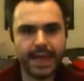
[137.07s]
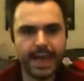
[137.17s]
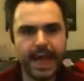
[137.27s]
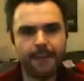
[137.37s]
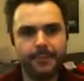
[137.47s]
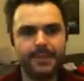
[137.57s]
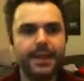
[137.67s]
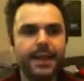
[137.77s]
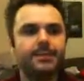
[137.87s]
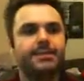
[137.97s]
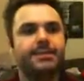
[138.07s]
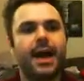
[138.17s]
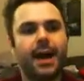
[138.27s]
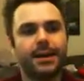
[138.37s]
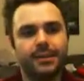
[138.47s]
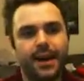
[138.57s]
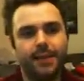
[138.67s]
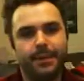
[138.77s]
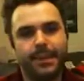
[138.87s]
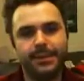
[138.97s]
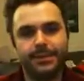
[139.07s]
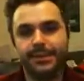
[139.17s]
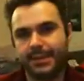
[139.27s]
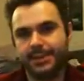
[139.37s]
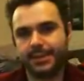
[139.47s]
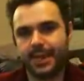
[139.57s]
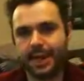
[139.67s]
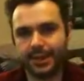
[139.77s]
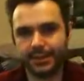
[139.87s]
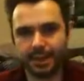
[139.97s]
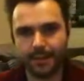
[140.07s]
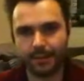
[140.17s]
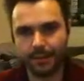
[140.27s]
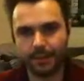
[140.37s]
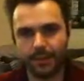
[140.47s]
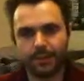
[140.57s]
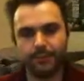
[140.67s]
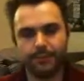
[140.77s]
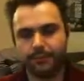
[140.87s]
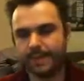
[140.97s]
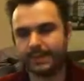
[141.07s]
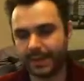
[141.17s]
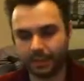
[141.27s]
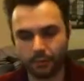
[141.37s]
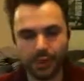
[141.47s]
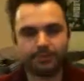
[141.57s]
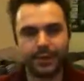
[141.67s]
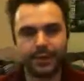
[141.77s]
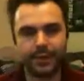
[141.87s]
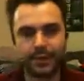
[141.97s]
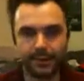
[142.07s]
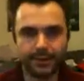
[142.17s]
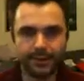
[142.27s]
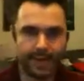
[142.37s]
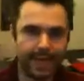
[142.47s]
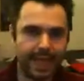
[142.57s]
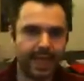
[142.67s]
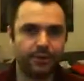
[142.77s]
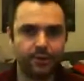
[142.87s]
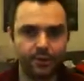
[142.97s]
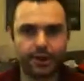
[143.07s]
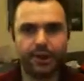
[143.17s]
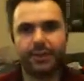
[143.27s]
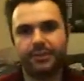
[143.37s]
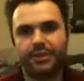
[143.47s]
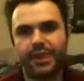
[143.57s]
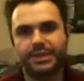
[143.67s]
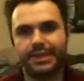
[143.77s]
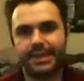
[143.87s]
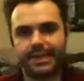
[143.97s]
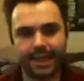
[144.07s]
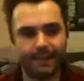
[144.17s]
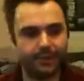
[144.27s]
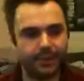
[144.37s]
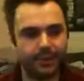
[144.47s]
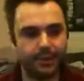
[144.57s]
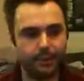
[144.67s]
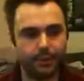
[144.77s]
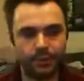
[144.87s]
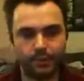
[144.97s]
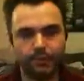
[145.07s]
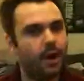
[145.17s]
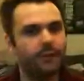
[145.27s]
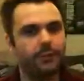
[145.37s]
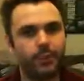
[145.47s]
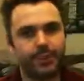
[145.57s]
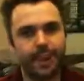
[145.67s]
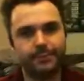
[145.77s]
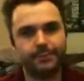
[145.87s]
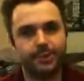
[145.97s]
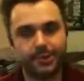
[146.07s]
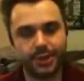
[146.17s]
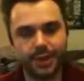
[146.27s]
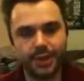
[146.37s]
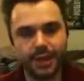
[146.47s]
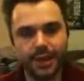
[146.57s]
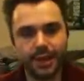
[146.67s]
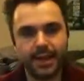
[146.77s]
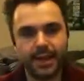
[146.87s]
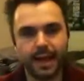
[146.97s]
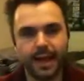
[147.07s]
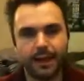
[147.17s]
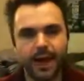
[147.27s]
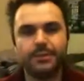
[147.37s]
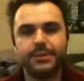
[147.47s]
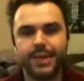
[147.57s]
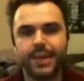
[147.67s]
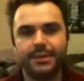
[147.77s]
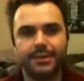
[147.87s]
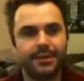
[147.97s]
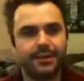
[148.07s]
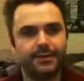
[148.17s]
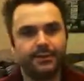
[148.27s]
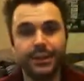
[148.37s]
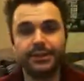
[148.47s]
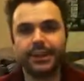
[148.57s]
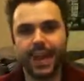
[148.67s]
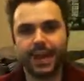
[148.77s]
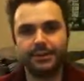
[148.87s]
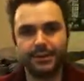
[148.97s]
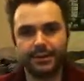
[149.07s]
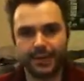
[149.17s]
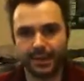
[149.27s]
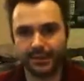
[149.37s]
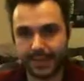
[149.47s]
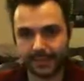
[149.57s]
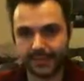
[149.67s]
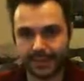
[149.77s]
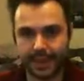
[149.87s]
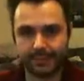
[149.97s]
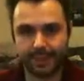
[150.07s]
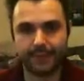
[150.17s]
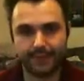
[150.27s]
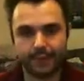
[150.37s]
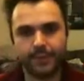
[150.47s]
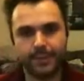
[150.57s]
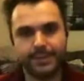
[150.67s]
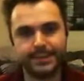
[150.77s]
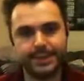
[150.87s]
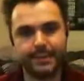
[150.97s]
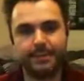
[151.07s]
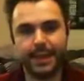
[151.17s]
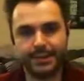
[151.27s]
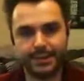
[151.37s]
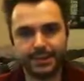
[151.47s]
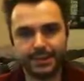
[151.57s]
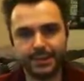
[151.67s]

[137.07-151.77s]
The next archetype is the Deathstar archetype, where you basically have one big unit and you load it up with ICs, and that big unit will often win games on its own. I would say that the Flesh Hound Deathstar platform is the best